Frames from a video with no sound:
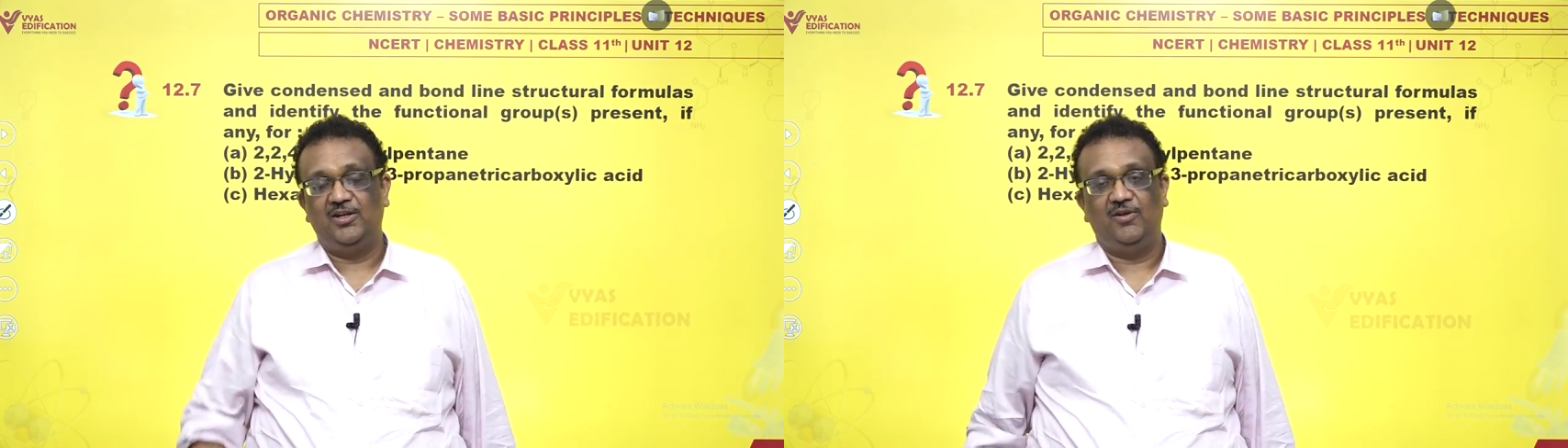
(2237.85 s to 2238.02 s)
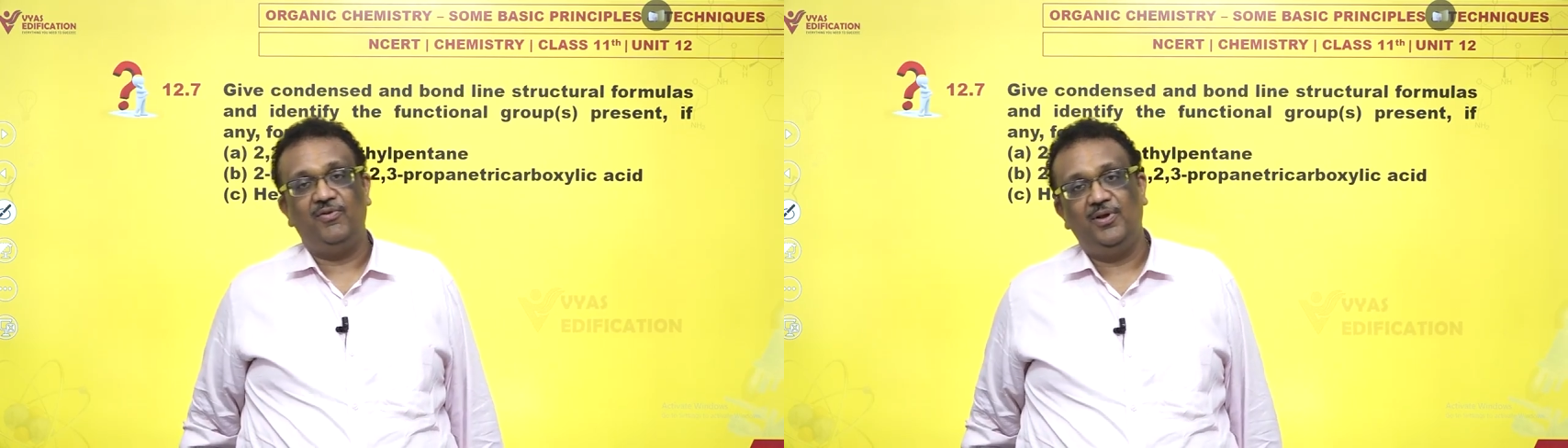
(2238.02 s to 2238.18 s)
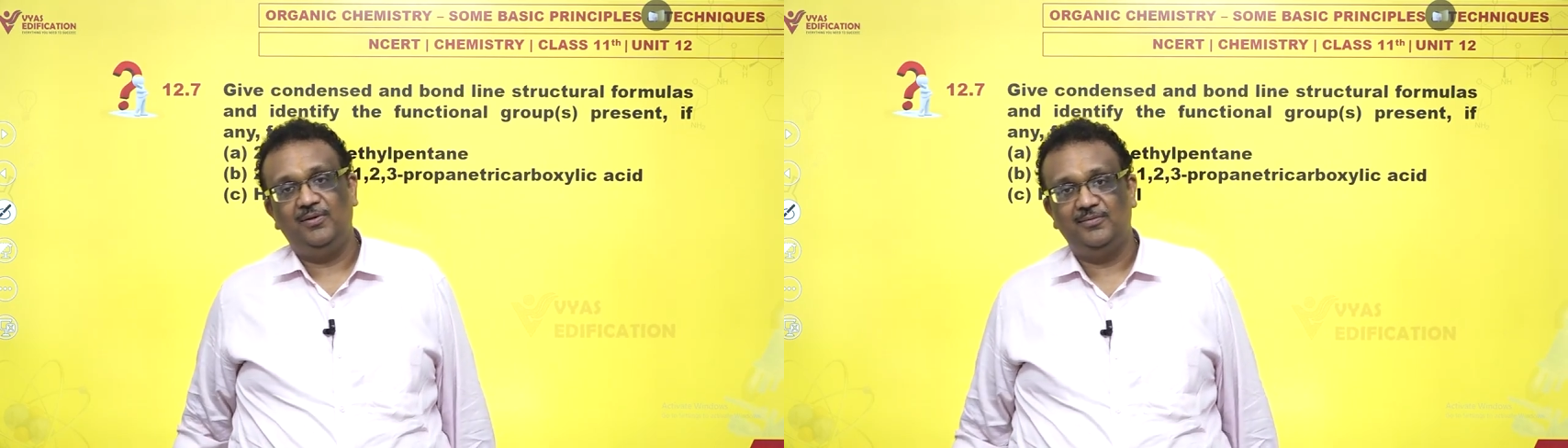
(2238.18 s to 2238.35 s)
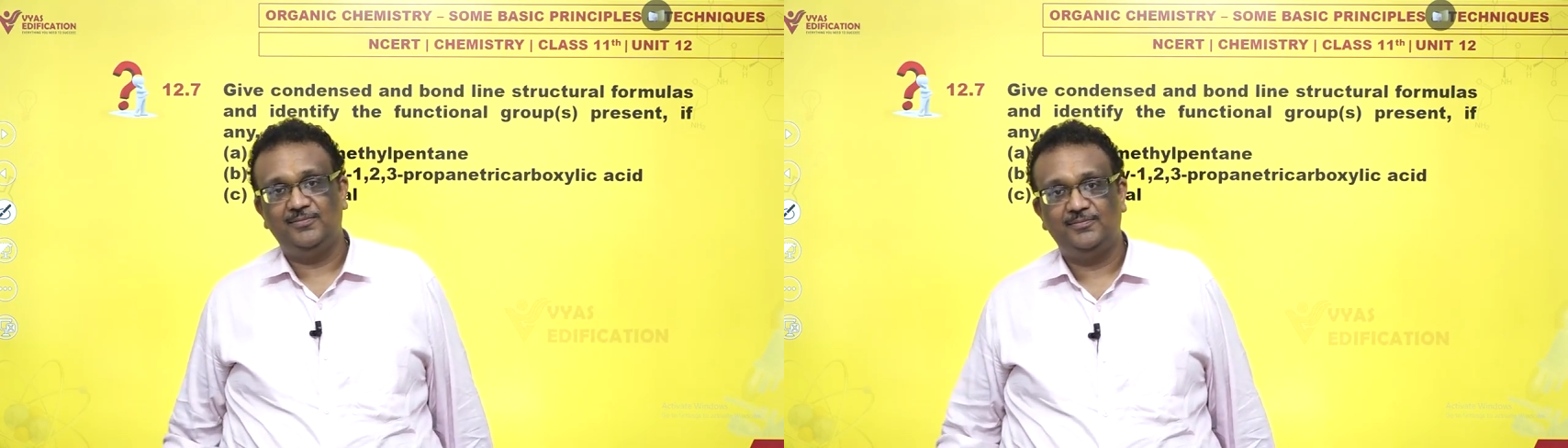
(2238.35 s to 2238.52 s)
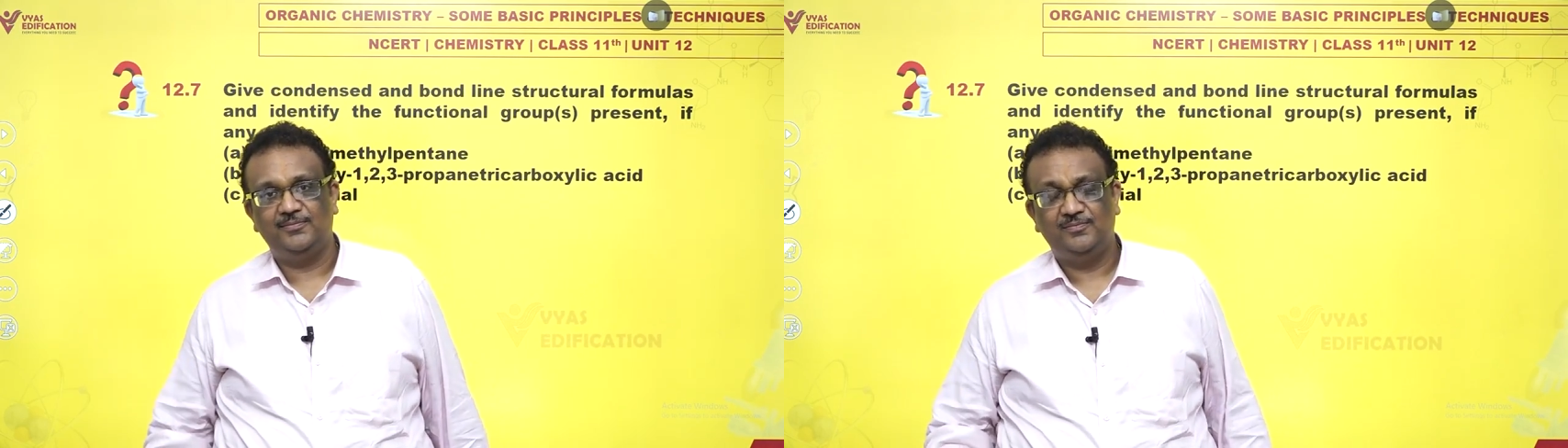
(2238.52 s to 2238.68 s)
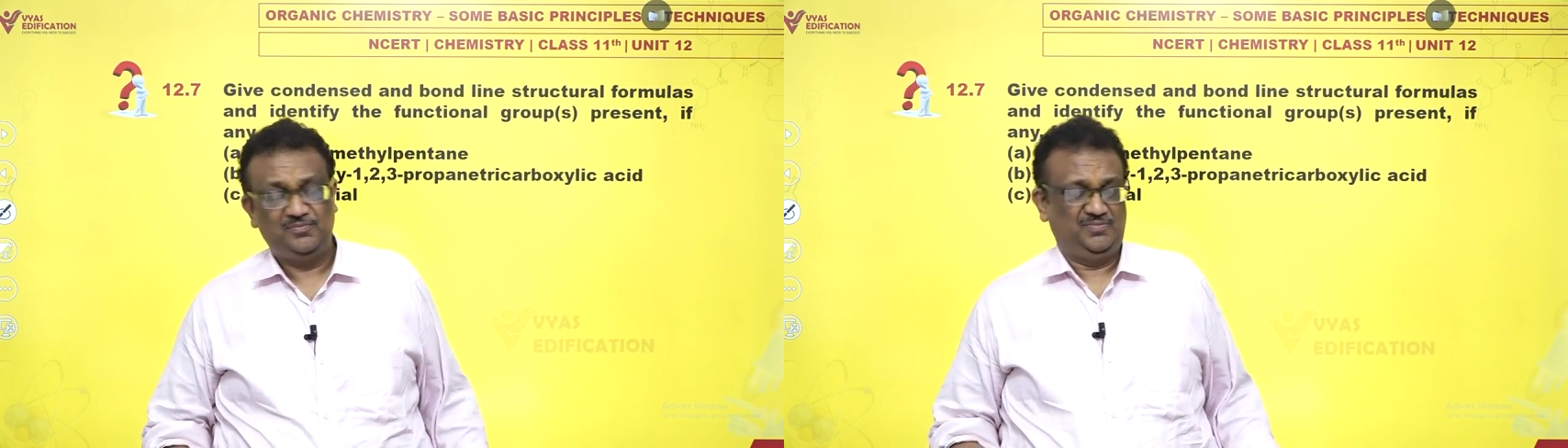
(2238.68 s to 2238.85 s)
away.
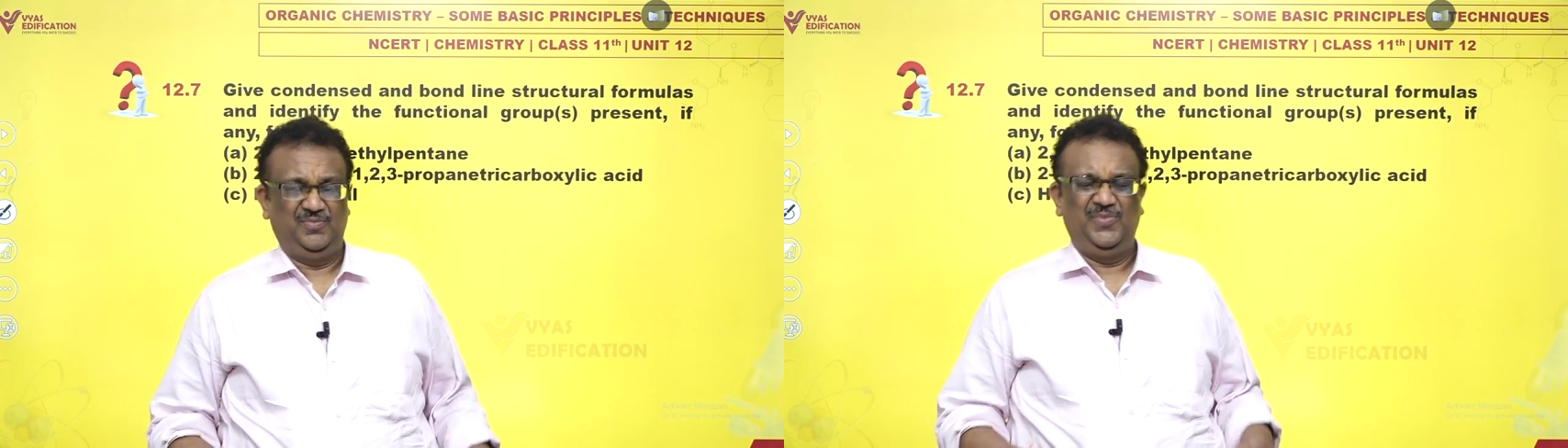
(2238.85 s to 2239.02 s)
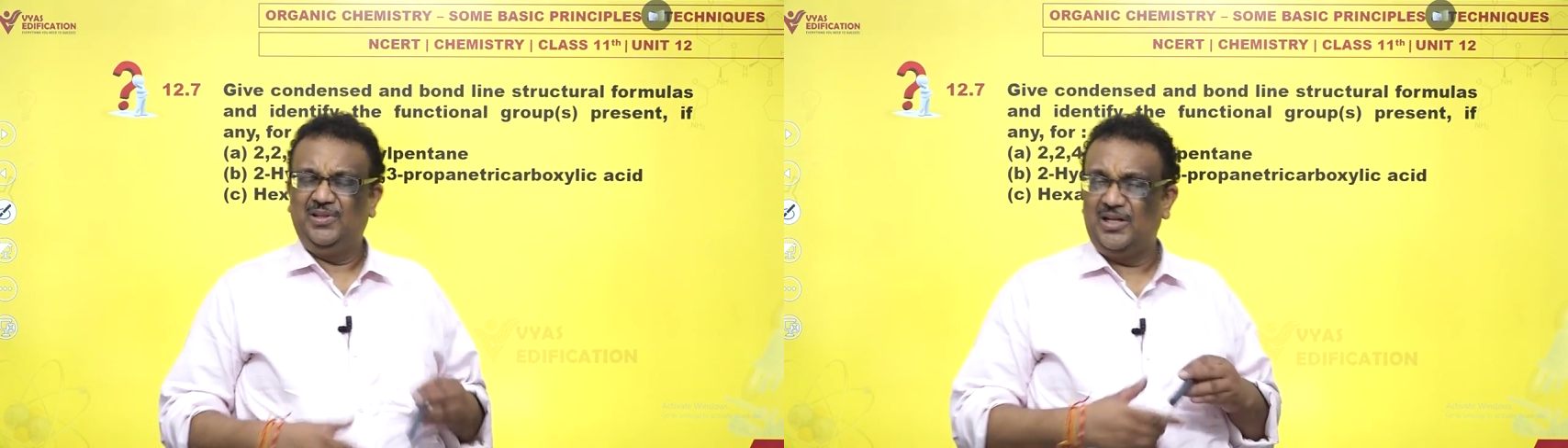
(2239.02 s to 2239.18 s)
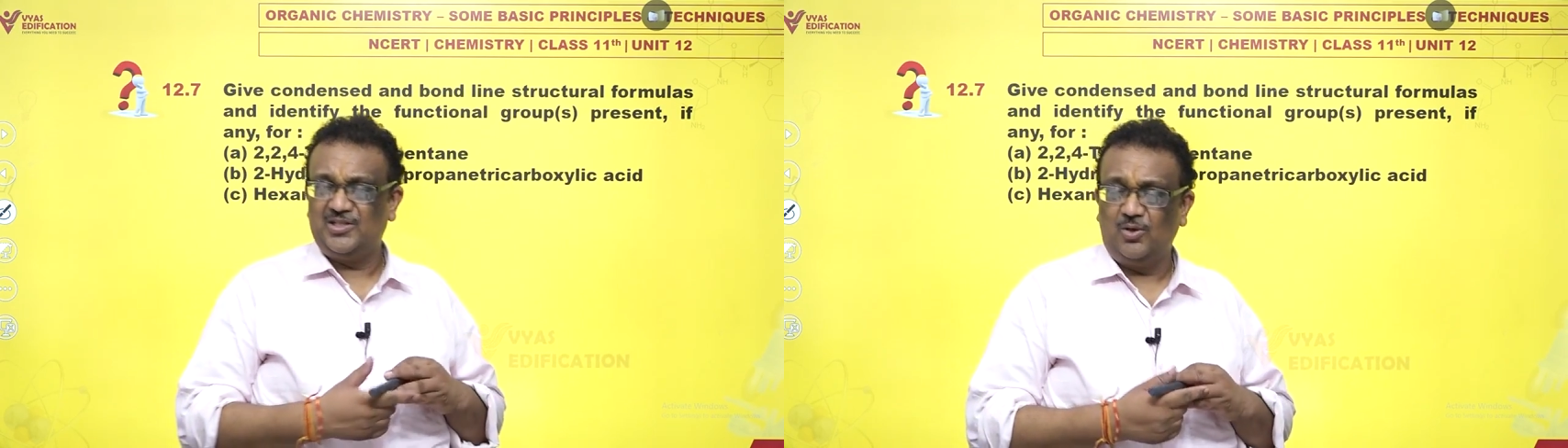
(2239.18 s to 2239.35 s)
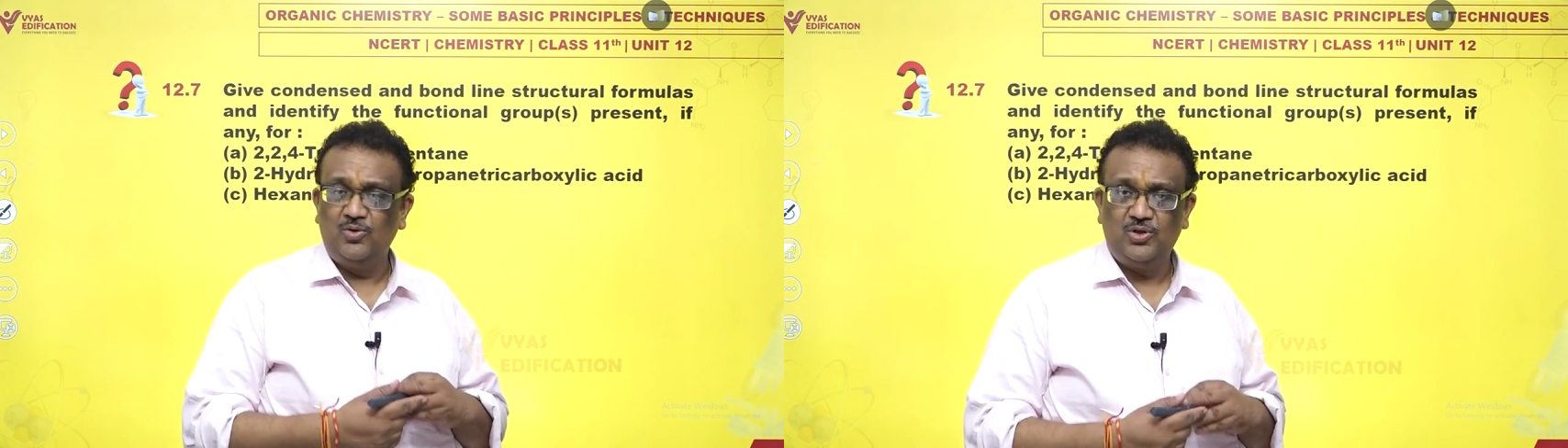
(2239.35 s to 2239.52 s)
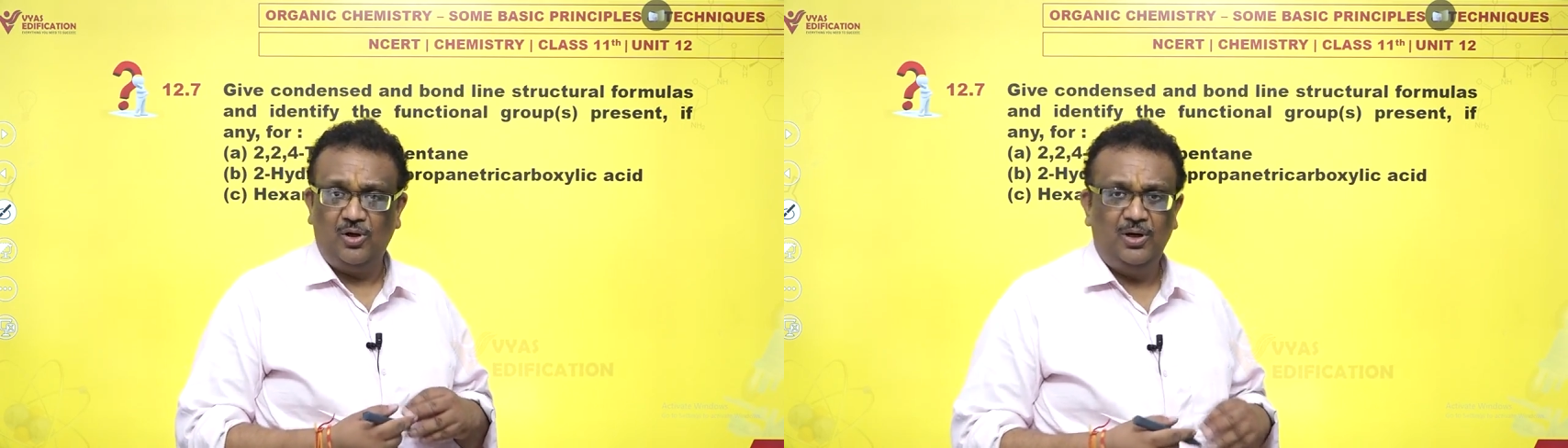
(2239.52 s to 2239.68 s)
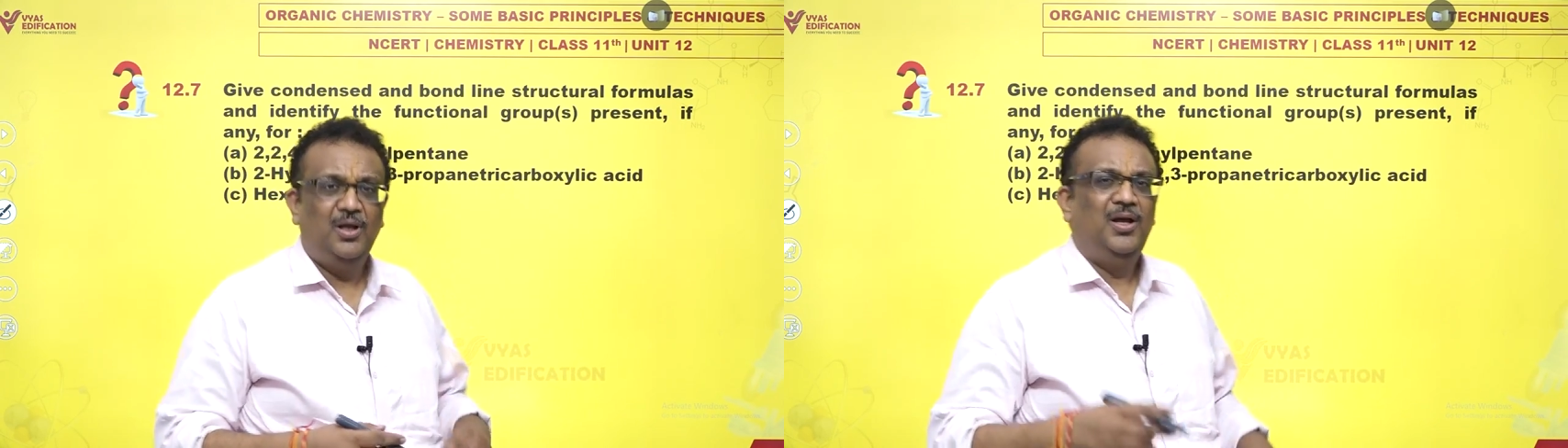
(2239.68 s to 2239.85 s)
That sounds
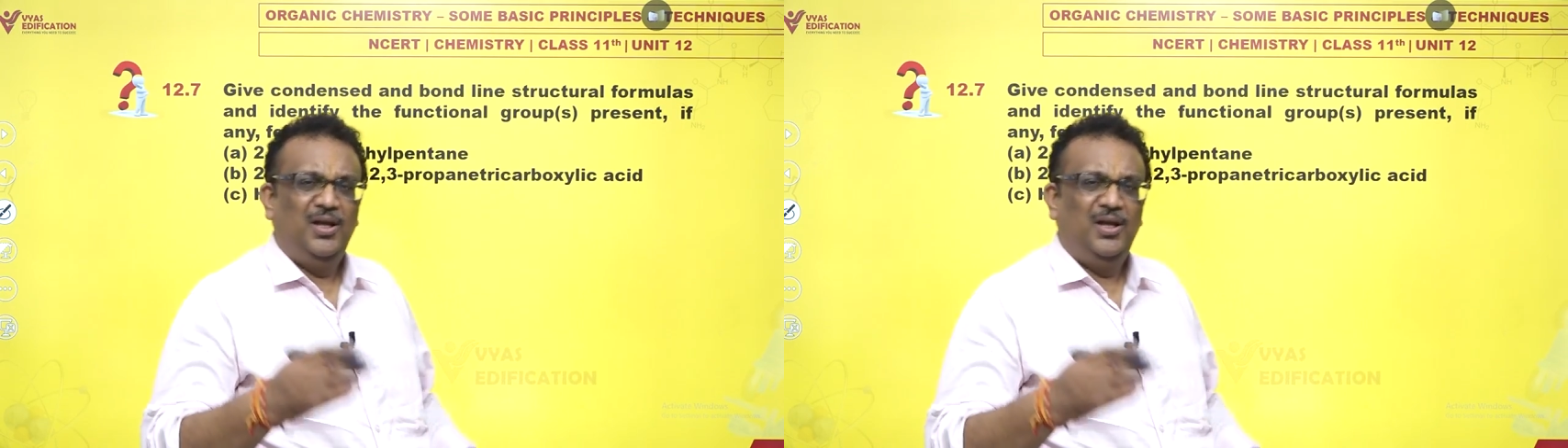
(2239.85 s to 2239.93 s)
odd.